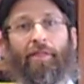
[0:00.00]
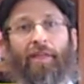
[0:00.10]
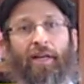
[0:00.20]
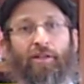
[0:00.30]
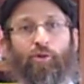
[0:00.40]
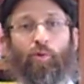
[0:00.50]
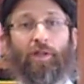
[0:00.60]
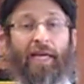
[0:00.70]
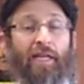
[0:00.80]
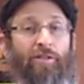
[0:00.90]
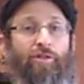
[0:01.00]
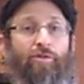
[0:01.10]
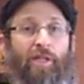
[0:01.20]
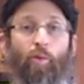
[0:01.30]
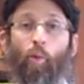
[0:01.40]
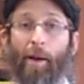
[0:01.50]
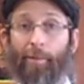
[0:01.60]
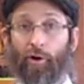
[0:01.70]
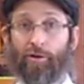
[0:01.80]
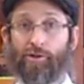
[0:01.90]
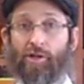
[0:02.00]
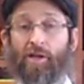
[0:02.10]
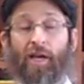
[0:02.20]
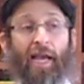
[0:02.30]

that is related to the Webers